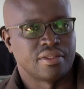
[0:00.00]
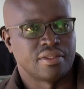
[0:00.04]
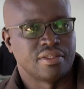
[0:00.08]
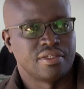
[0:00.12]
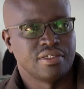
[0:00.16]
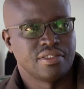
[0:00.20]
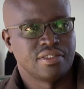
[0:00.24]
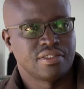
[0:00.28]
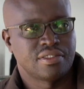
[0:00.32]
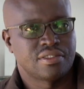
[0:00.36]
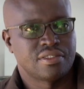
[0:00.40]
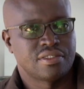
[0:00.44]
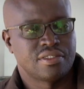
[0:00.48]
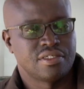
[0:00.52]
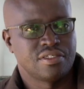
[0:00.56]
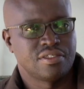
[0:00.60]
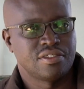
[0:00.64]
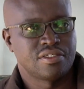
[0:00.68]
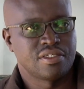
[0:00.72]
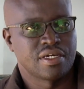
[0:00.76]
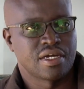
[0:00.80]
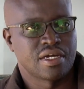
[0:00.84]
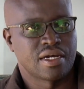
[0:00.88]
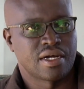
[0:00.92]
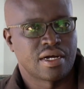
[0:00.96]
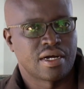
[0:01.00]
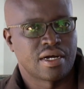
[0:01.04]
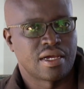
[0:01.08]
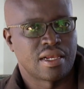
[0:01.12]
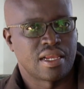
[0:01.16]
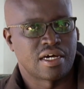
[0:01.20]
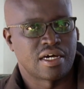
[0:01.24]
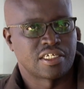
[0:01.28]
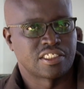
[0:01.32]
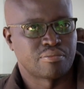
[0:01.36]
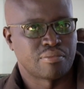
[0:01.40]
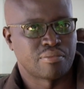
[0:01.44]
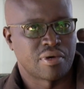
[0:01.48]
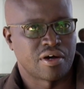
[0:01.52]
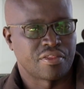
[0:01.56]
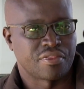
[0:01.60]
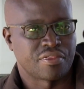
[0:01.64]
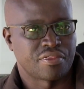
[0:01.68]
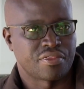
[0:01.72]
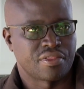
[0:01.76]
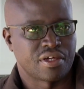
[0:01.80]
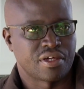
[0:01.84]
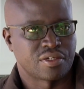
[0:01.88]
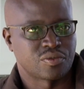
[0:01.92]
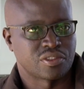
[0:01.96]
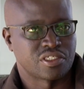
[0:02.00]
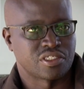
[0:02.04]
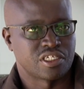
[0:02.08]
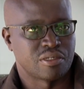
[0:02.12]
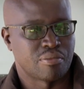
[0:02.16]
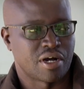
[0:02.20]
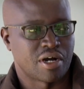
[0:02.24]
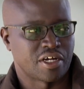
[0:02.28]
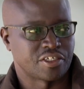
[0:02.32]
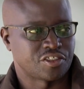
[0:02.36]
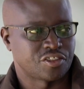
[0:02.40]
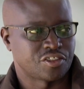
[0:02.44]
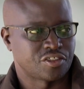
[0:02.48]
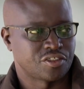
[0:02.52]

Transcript: This year, last month, that was in March,